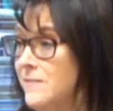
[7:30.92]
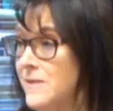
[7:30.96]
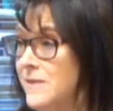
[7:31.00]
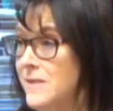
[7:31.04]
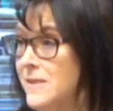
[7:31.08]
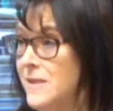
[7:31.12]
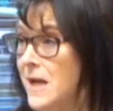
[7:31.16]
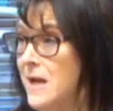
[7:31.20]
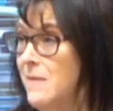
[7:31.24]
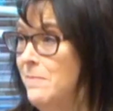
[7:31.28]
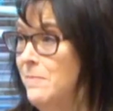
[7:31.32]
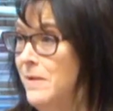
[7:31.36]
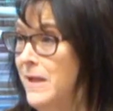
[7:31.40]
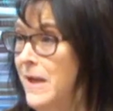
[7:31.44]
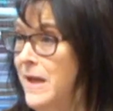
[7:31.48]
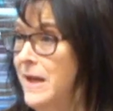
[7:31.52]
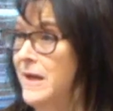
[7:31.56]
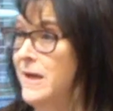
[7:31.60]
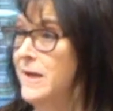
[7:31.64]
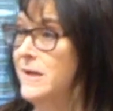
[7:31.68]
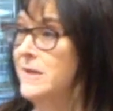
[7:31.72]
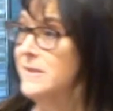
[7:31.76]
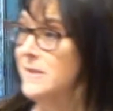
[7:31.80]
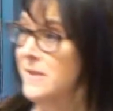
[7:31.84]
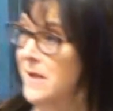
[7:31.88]
estate
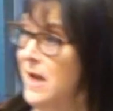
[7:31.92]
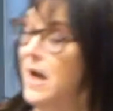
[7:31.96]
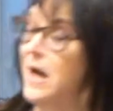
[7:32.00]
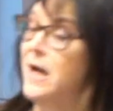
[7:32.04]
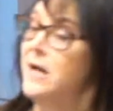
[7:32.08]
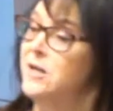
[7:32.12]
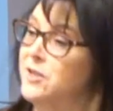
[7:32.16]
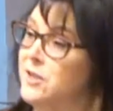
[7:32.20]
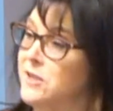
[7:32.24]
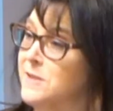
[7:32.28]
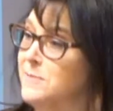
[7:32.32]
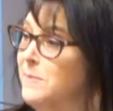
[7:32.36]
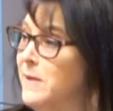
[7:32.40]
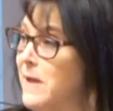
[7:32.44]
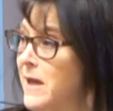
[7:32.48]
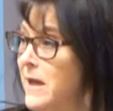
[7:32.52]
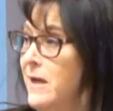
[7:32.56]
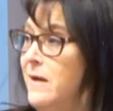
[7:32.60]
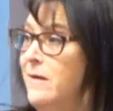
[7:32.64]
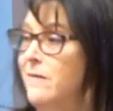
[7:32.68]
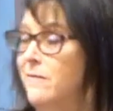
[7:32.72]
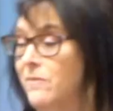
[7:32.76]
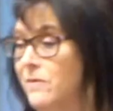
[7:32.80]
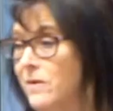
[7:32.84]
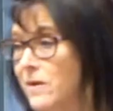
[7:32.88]
planning is not just
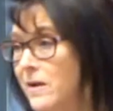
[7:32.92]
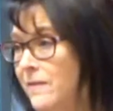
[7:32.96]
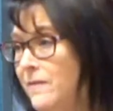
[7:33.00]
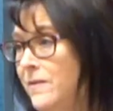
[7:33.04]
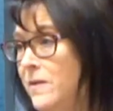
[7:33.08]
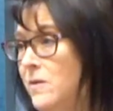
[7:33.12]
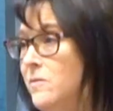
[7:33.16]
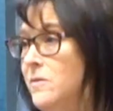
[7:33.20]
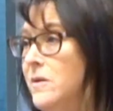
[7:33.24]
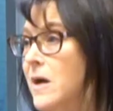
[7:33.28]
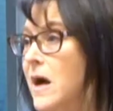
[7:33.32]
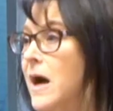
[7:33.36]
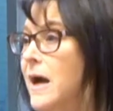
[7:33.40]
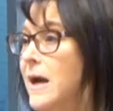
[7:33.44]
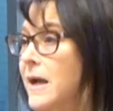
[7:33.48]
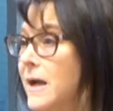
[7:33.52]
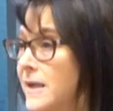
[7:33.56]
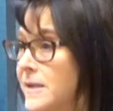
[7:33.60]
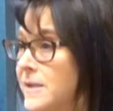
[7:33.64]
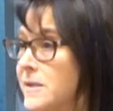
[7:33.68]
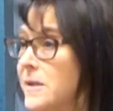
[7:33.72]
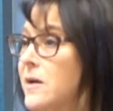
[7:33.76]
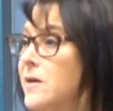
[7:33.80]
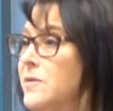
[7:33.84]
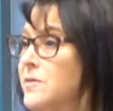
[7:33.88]
planning for if you die,
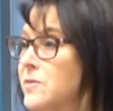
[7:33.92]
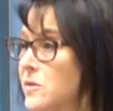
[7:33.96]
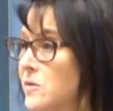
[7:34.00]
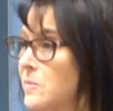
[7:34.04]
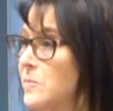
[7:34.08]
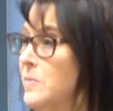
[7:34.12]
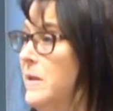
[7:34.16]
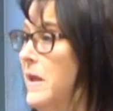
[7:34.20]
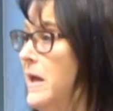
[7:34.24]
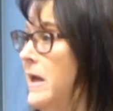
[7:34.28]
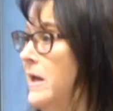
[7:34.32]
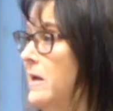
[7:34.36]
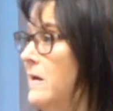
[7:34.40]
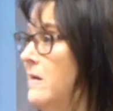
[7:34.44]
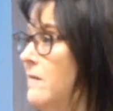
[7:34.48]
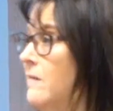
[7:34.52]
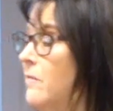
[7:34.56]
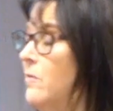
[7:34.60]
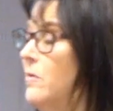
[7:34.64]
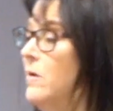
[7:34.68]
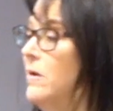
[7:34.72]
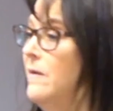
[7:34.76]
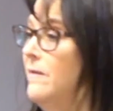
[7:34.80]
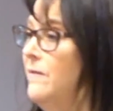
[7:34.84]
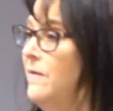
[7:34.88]
it's also planning
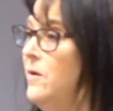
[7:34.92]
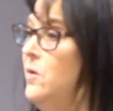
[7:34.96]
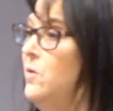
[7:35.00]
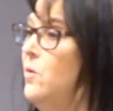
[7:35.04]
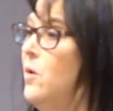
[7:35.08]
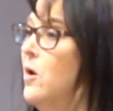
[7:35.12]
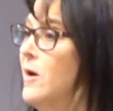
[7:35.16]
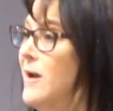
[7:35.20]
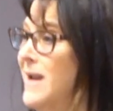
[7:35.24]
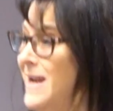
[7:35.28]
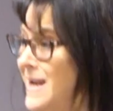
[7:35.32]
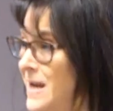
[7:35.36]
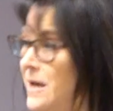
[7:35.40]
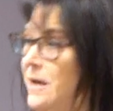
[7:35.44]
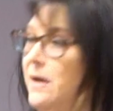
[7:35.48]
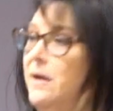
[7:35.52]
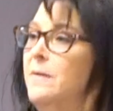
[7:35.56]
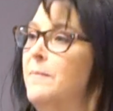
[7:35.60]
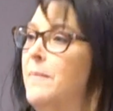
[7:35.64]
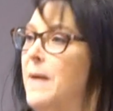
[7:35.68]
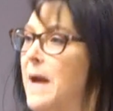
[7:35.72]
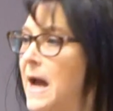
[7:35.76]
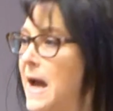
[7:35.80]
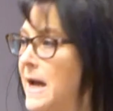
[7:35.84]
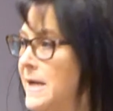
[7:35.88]
for if you are
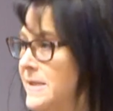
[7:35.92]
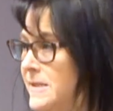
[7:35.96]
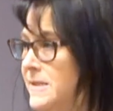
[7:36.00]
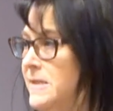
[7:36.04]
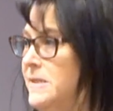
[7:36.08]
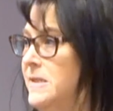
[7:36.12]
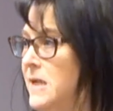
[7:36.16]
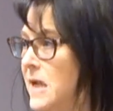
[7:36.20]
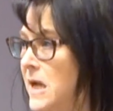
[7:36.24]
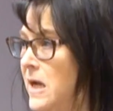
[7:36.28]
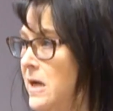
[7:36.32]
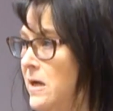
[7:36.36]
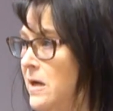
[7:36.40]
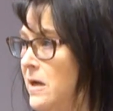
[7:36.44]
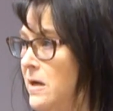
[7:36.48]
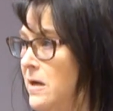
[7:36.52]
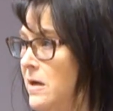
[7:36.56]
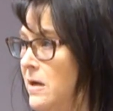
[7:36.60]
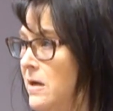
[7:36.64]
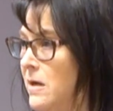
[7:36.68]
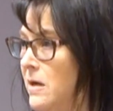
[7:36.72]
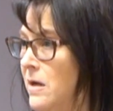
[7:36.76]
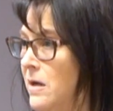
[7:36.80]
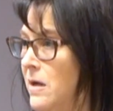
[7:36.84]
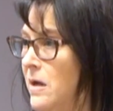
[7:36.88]
incapacitated,
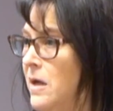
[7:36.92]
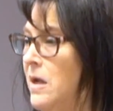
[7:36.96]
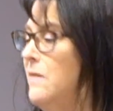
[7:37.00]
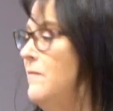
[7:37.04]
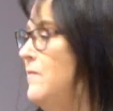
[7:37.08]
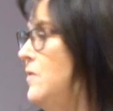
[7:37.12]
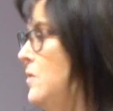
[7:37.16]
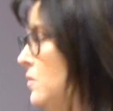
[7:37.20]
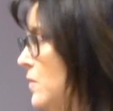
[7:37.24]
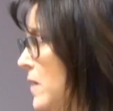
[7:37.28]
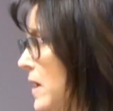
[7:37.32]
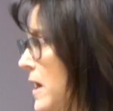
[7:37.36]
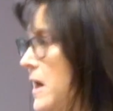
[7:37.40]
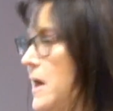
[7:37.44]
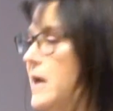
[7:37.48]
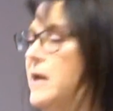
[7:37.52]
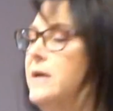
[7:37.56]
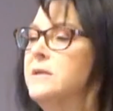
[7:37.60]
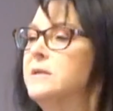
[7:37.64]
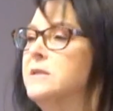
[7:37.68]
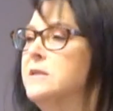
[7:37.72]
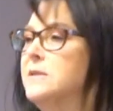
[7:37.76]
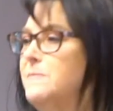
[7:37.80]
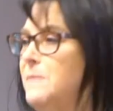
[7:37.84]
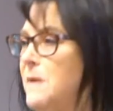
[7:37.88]
if you
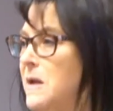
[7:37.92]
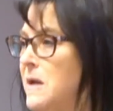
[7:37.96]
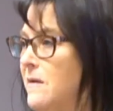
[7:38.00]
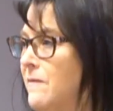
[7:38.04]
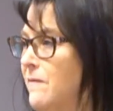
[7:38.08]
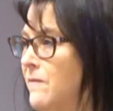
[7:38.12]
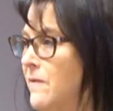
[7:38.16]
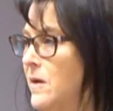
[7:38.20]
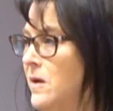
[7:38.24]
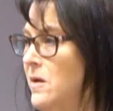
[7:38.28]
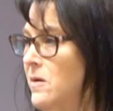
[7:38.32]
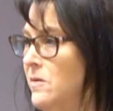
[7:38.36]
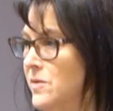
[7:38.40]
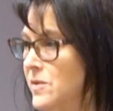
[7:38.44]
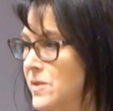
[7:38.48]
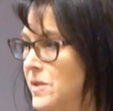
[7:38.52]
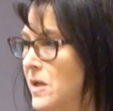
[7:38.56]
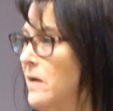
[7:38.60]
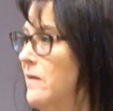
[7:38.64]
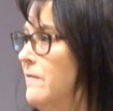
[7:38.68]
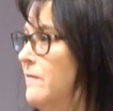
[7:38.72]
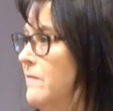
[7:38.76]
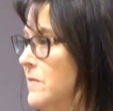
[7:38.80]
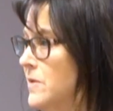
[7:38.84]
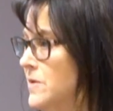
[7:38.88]
can't speak for
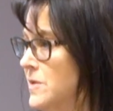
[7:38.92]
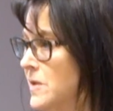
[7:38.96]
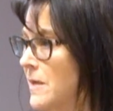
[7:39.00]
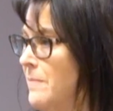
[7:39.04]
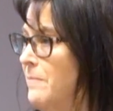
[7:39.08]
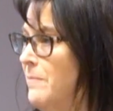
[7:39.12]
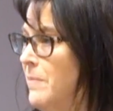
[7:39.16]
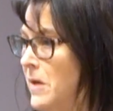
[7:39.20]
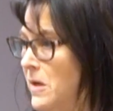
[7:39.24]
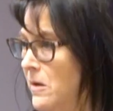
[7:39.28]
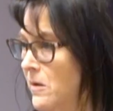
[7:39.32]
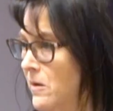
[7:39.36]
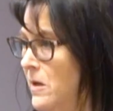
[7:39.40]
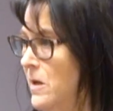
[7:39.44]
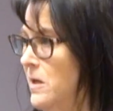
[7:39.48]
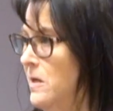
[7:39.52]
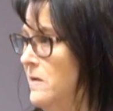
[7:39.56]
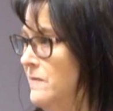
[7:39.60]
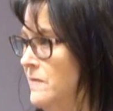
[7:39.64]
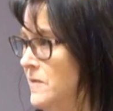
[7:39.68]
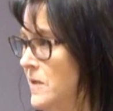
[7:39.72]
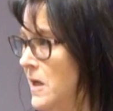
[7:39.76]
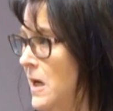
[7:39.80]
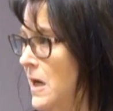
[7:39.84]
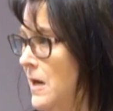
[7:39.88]
yourself for some period
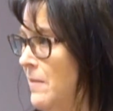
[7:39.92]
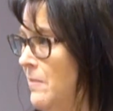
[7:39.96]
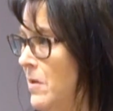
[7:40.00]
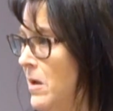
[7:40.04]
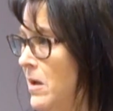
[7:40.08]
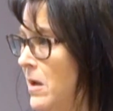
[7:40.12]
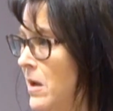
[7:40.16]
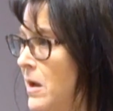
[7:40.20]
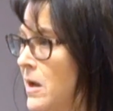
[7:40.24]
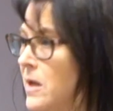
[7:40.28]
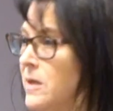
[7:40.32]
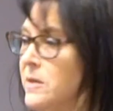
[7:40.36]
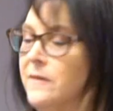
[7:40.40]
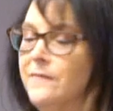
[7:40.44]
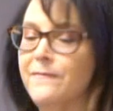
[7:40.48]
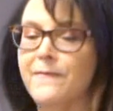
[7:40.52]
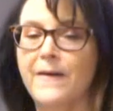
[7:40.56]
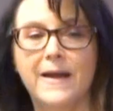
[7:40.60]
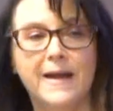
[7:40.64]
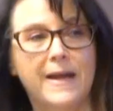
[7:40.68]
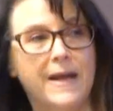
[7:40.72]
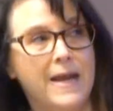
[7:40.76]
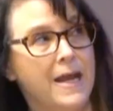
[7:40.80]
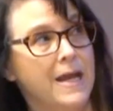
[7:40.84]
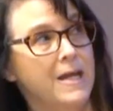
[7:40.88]
of time. The
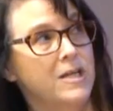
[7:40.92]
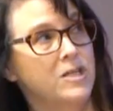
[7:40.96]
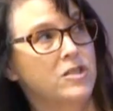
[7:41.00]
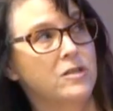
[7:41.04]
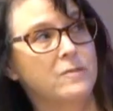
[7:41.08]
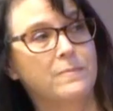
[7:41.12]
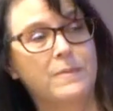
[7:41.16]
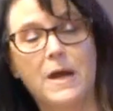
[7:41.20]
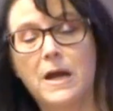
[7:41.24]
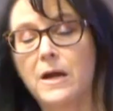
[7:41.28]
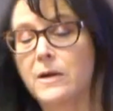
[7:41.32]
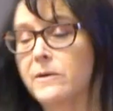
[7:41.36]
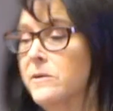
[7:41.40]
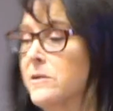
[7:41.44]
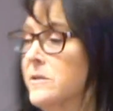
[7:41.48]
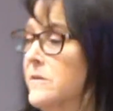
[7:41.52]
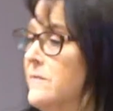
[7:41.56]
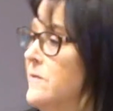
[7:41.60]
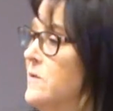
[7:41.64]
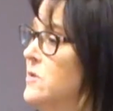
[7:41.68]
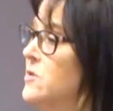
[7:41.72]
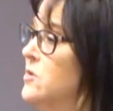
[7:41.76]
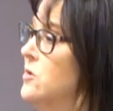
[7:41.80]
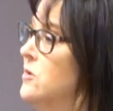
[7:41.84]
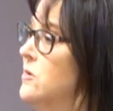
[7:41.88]
financial powers of
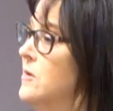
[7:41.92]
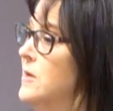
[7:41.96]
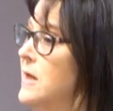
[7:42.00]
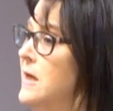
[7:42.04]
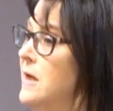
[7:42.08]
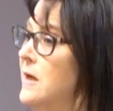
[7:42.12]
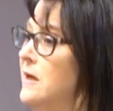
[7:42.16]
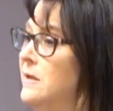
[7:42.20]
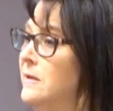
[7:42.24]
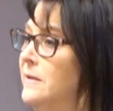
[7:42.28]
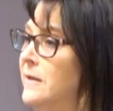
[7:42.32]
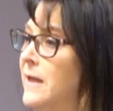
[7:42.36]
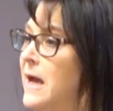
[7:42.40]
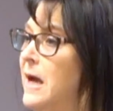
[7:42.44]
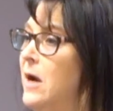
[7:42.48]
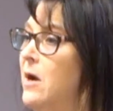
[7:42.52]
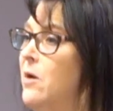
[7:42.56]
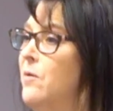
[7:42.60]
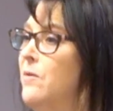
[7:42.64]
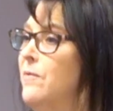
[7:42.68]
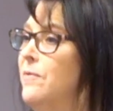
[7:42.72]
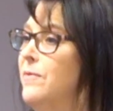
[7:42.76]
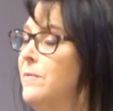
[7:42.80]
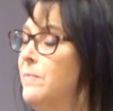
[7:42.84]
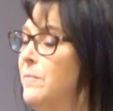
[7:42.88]
attorney
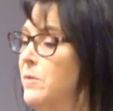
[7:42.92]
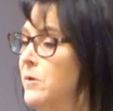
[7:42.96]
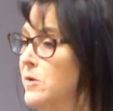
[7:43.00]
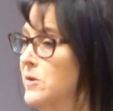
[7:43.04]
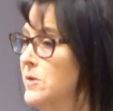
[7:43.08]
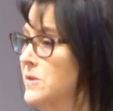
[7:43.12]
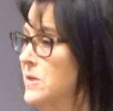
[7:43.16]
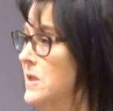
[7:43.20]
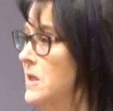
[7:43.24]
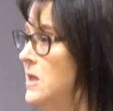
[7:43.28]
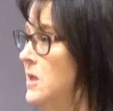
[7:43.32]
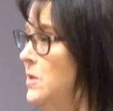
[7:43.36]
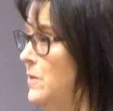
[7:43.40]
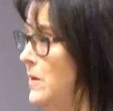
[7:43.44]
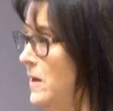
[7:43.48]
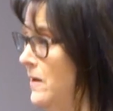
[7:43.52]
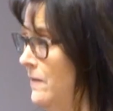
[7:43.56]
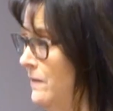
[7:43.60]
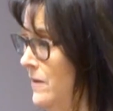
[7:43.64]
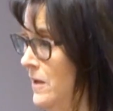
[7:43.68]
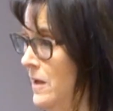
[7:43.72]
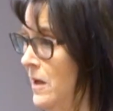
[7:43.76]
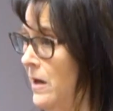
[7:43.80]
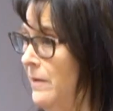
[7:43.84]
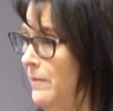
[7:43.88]
allow the person that you
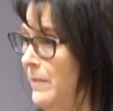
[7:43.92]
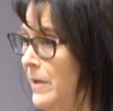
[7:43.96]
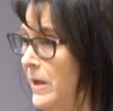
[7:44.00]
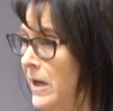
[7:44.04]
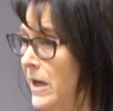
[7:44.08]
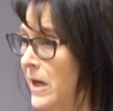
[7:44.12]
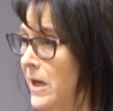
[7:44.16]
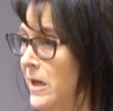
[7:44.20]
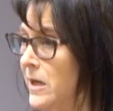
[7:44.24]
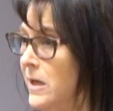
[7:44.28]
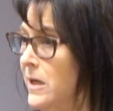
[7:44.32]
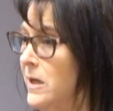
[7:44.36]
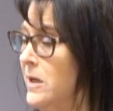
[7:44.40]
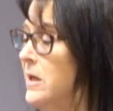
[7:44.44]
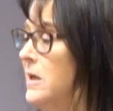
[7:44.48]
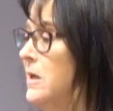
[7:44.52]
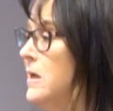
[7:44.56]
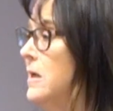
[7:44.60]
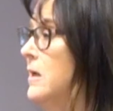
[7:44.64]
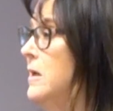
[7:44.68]
have nominated